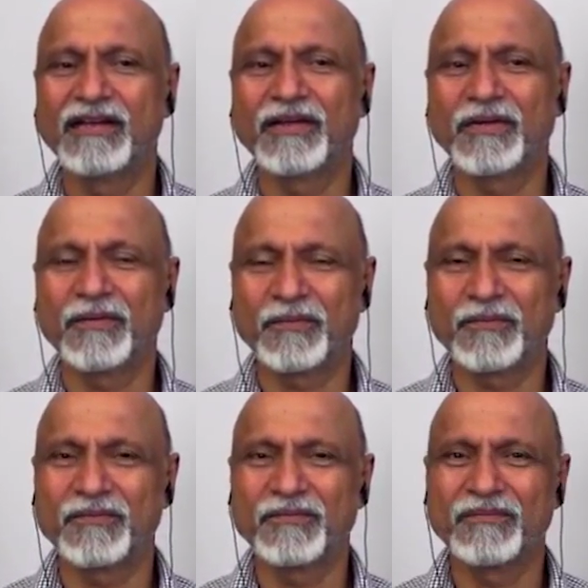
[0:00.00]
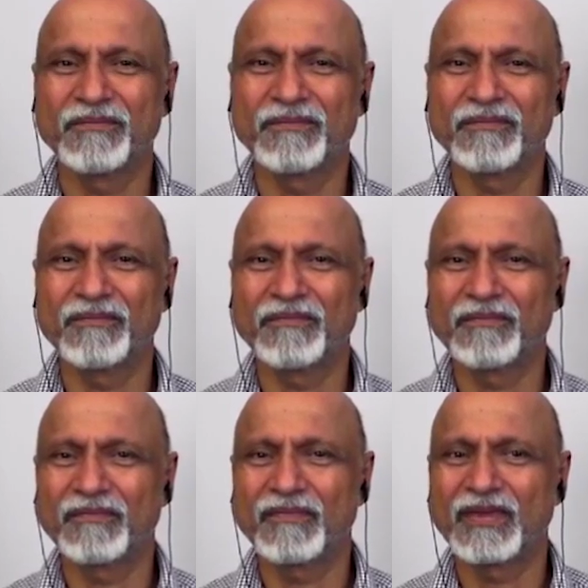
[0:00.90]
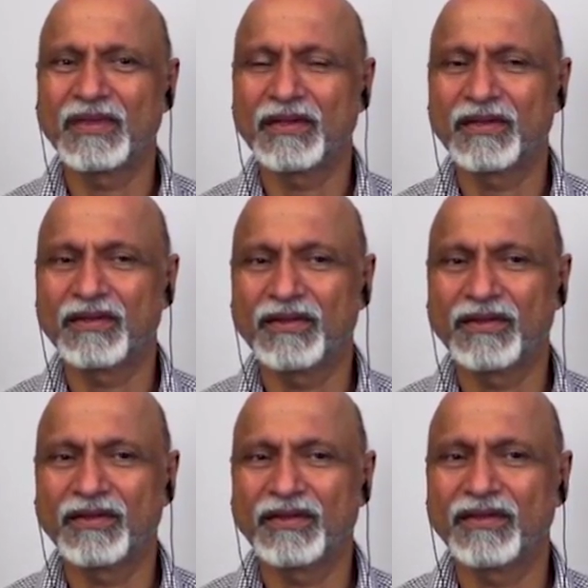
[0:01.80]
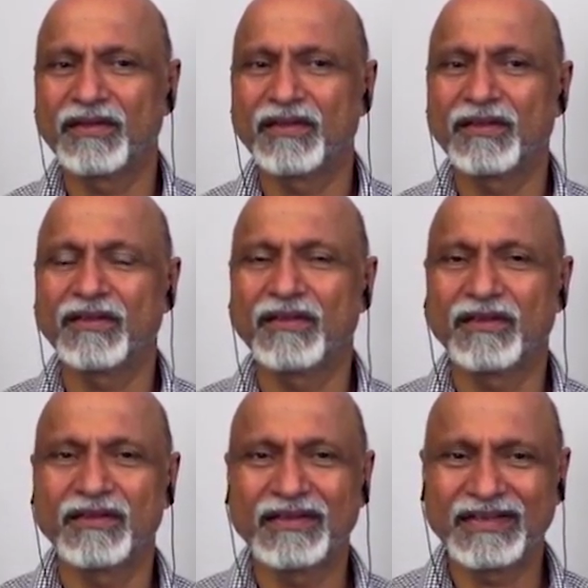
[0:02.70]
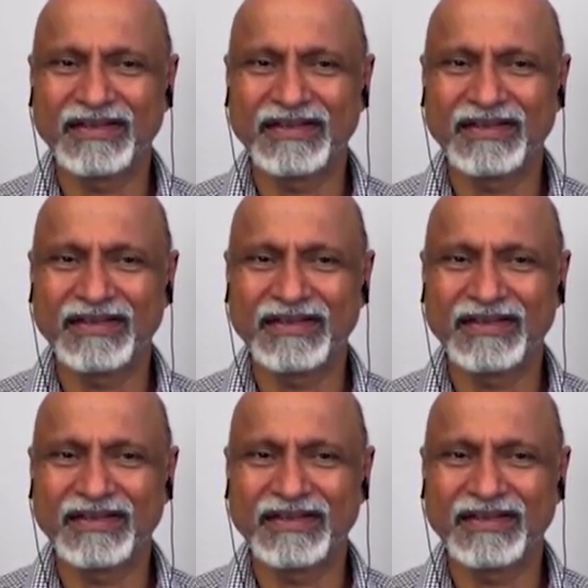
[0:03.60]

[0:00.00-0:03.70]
No words are spoken by the person on screen.